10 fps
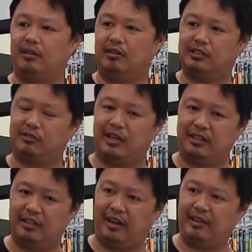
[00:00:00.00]
not
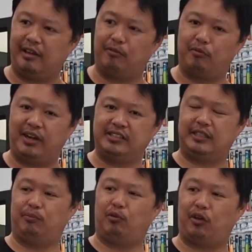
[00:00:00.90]
stranded in waist
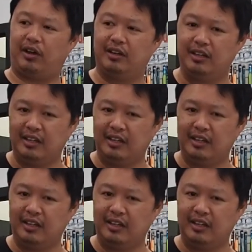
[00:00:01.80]
deep water.